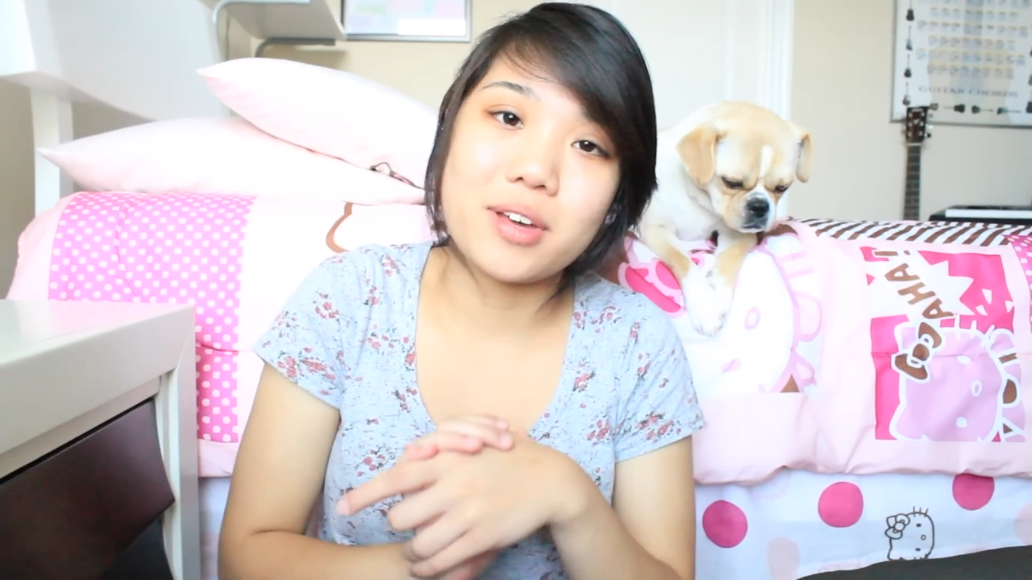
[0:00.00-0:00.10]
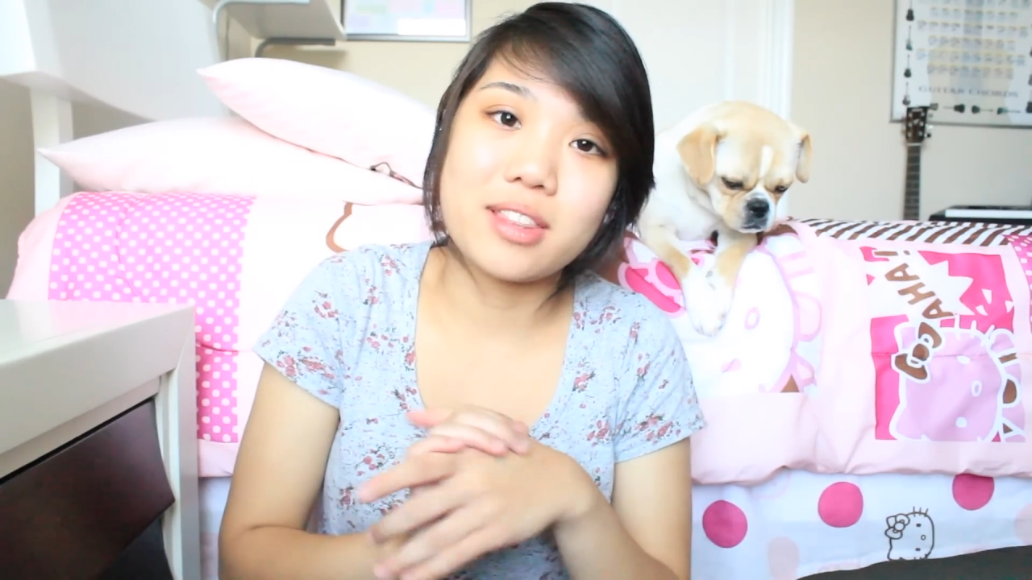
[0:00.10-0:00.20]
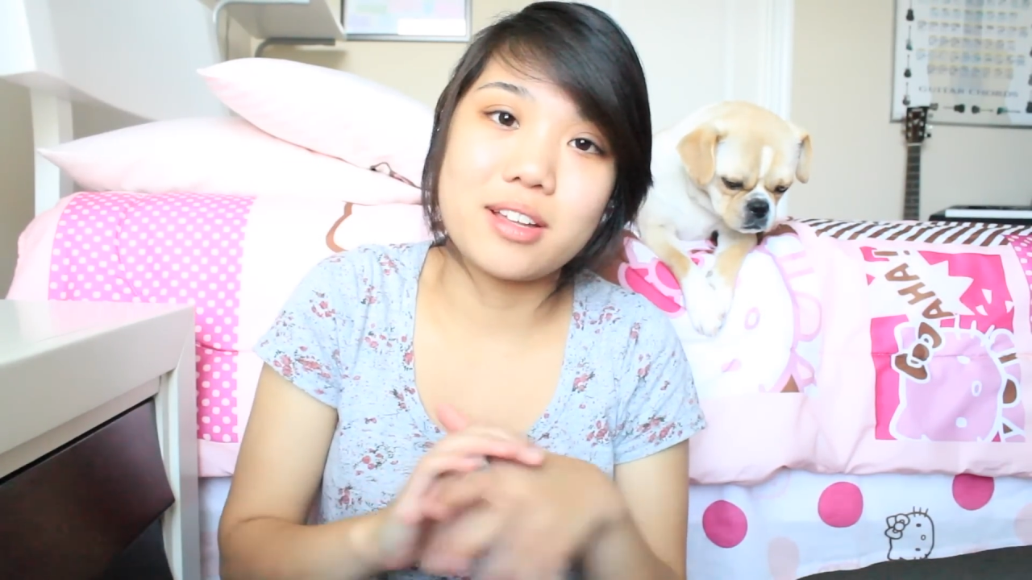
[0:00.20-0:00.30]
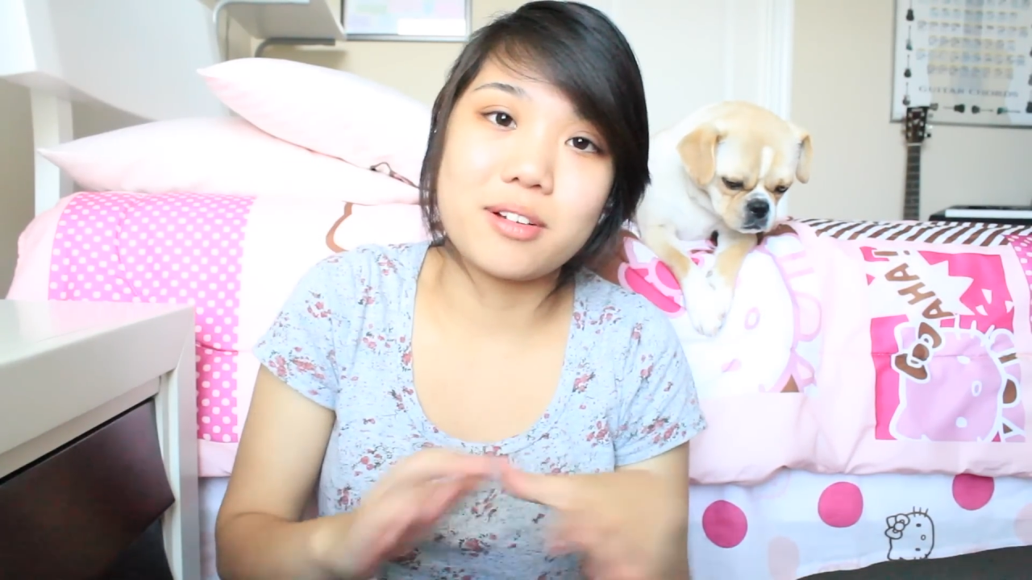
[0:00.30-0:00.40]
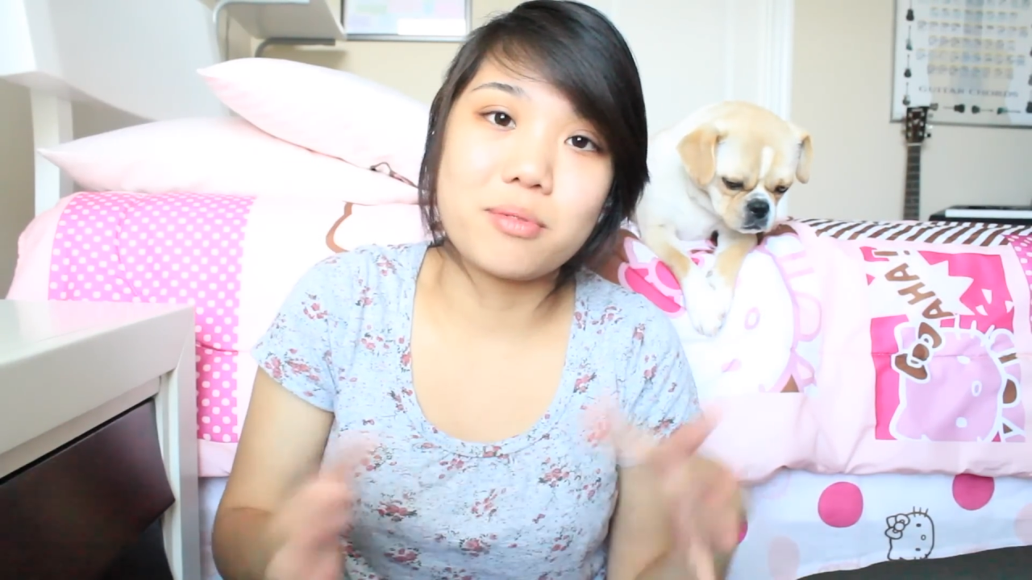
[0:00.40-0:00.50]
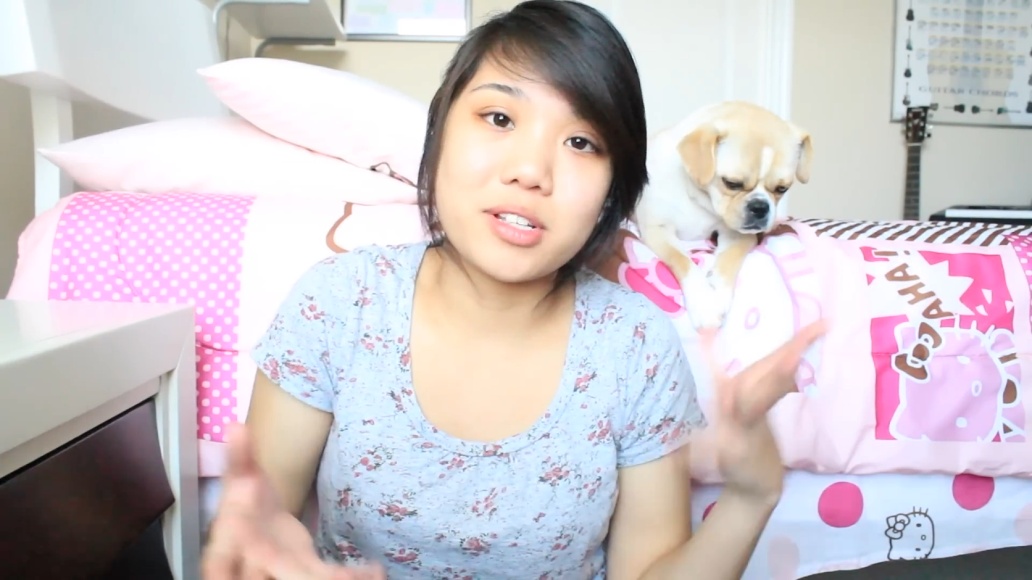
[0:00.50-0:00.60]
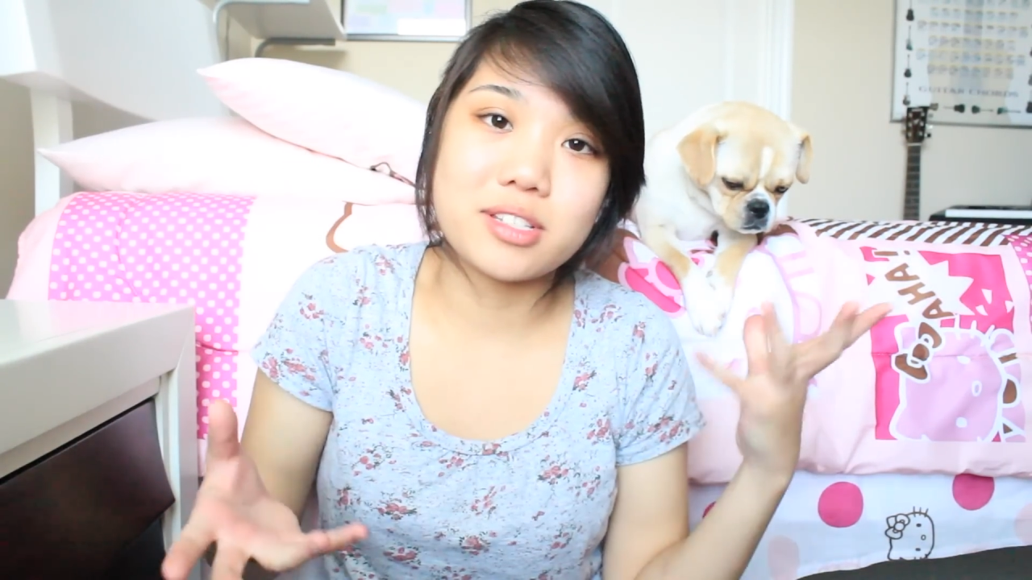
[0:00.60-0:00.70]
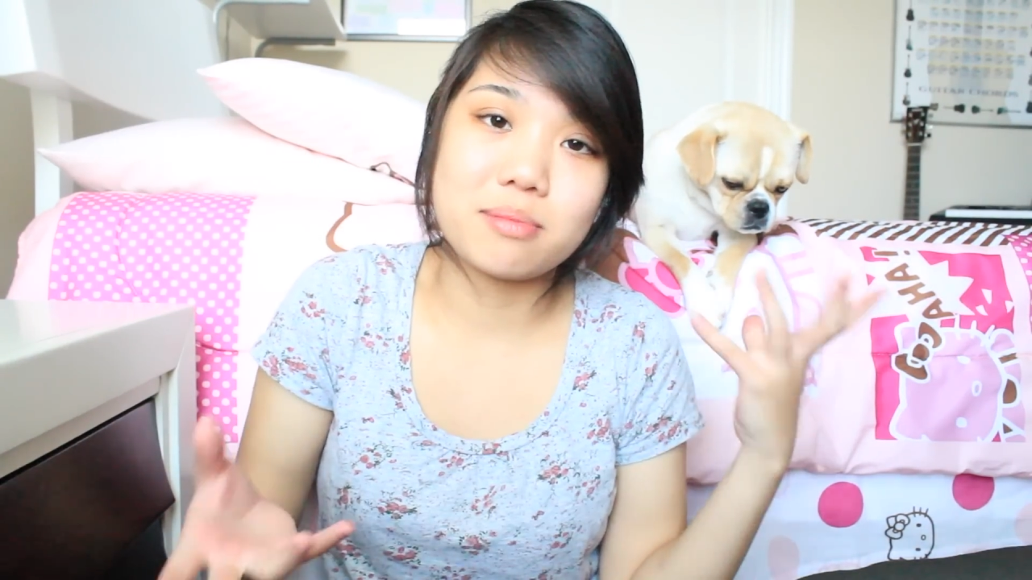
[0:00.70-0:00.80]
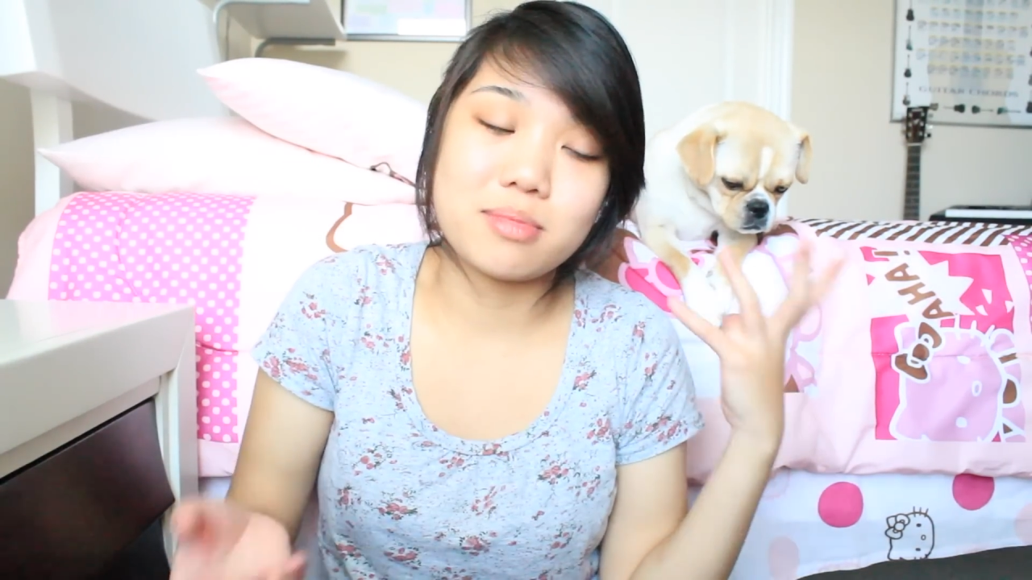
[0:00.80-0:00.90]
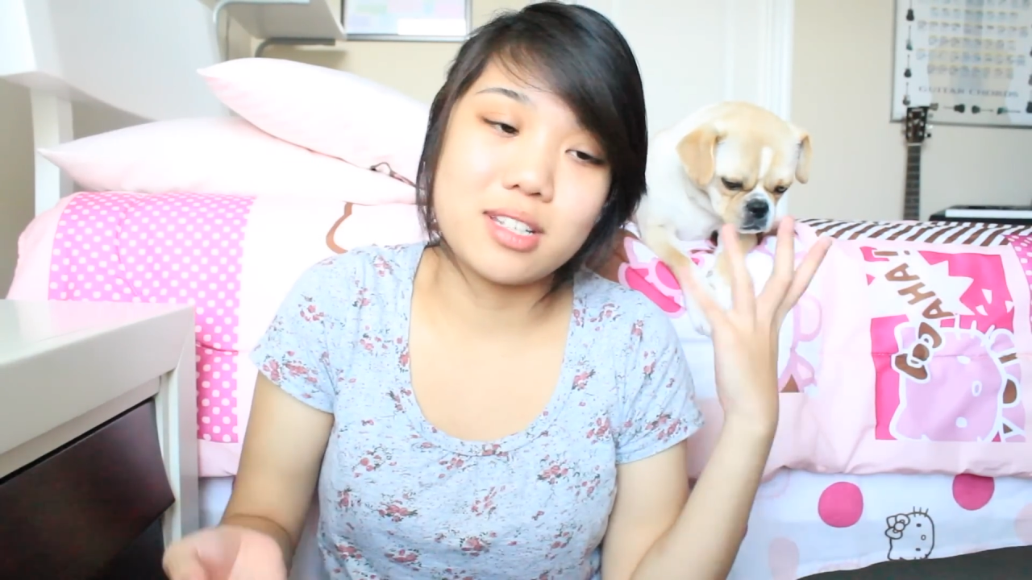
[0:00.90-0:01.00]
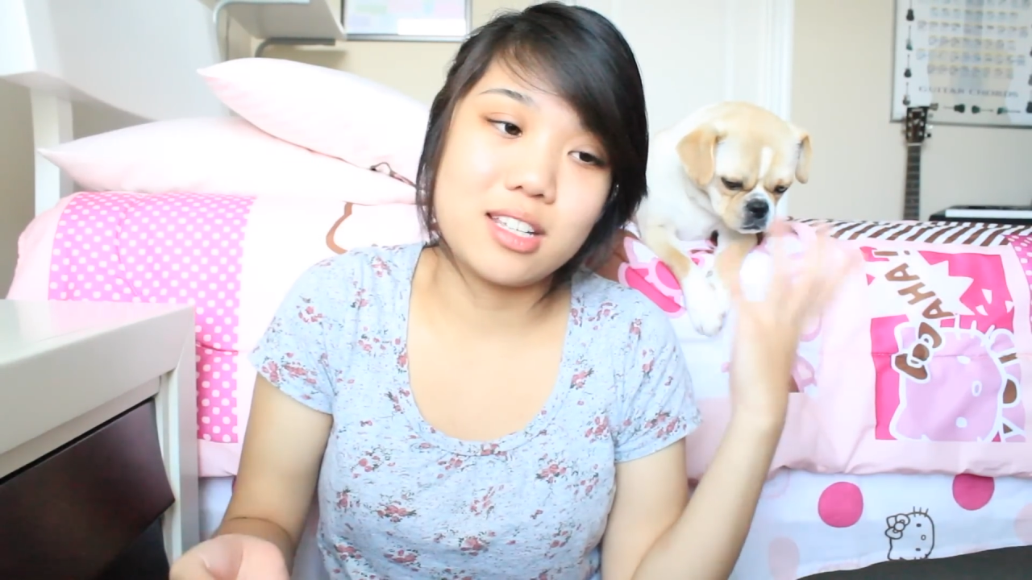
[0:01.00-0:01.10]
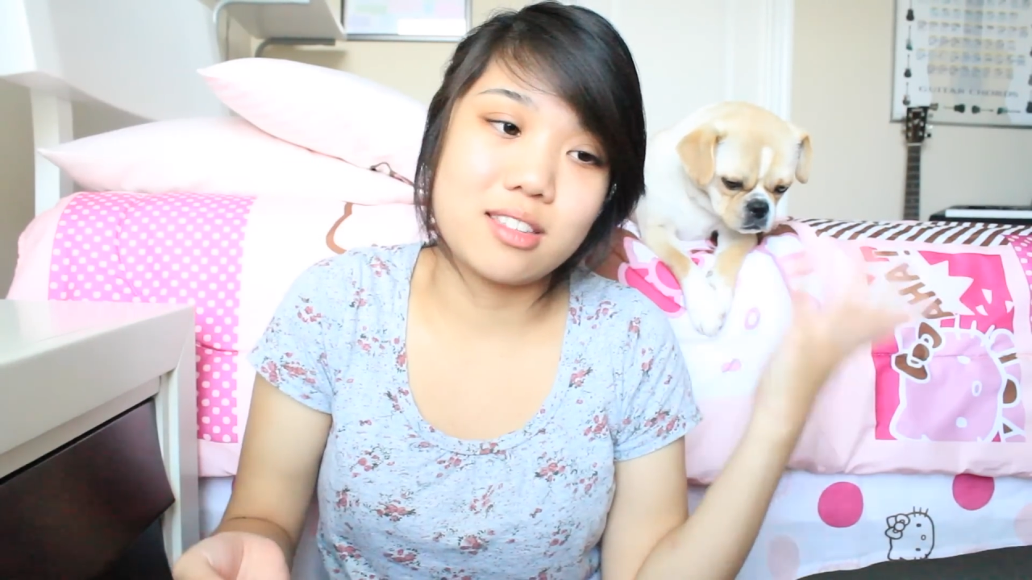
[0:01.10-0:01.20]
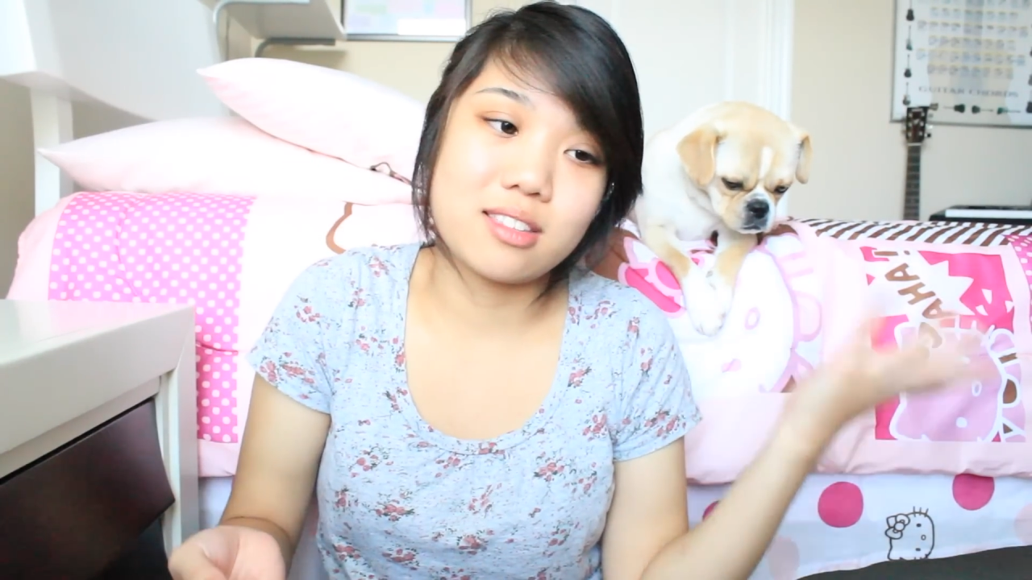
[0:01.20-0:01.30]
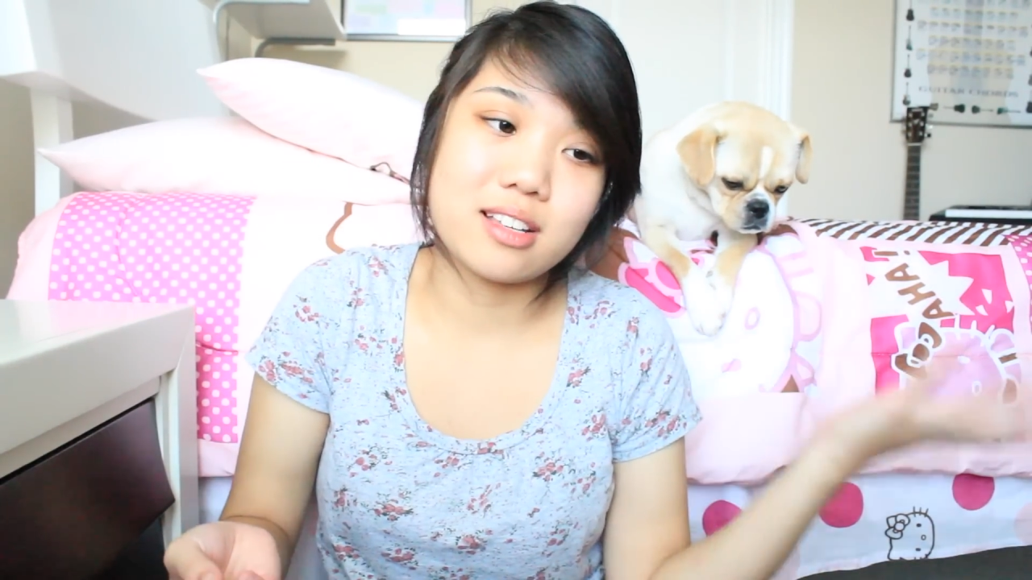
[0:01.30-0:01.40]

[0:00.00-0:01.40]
with a wisdom teeth